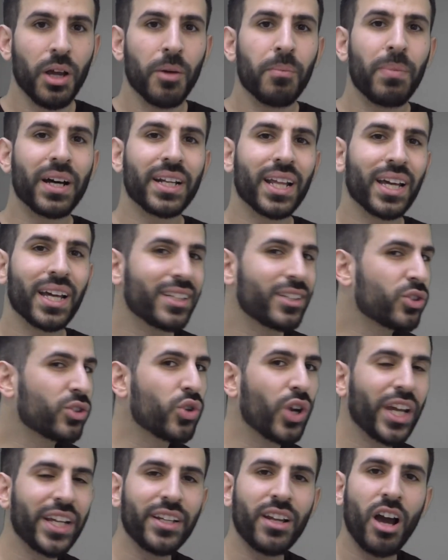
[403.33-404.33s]
but I
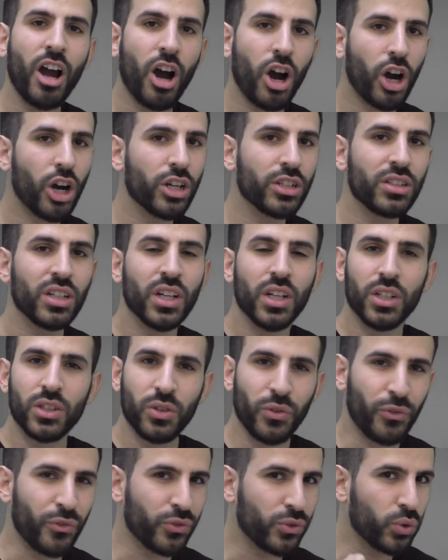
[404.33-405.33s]
train hard
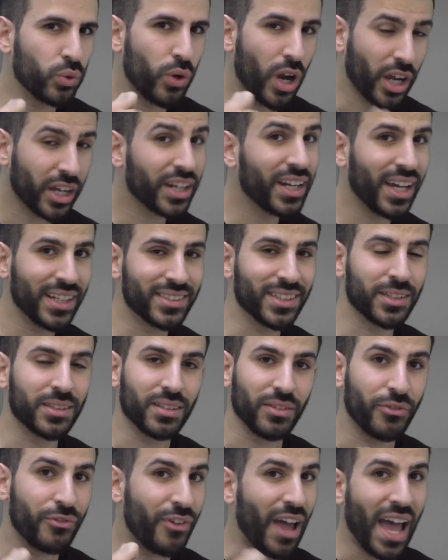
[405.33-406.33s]
to recognize it
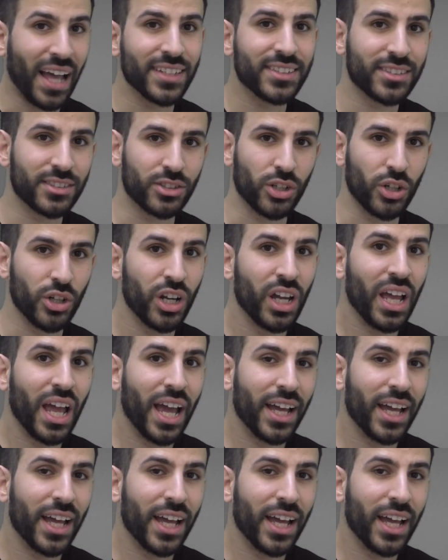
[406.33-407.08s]
faster